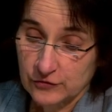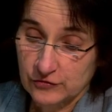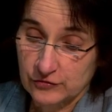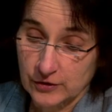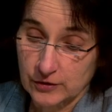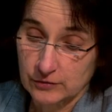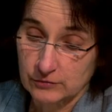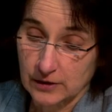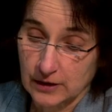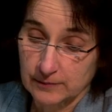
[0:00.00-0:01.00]

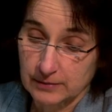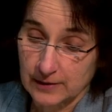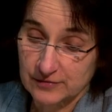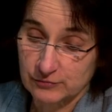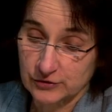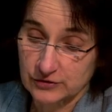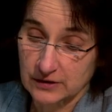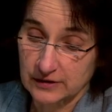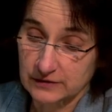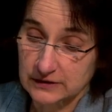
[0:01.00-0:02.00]
So perhaps we
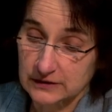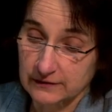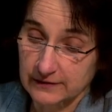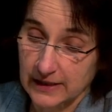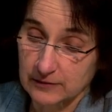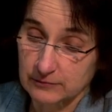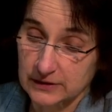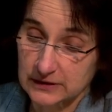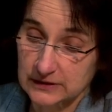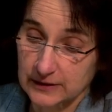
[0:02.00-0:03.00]
should leave it till then,
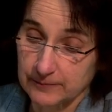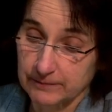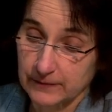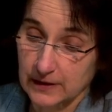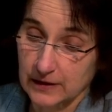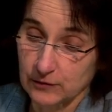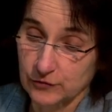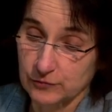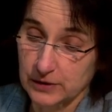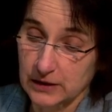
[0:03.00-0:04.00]
but it
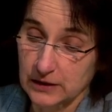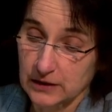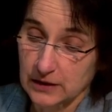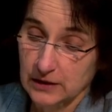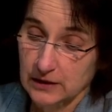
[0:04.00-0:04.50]
would be,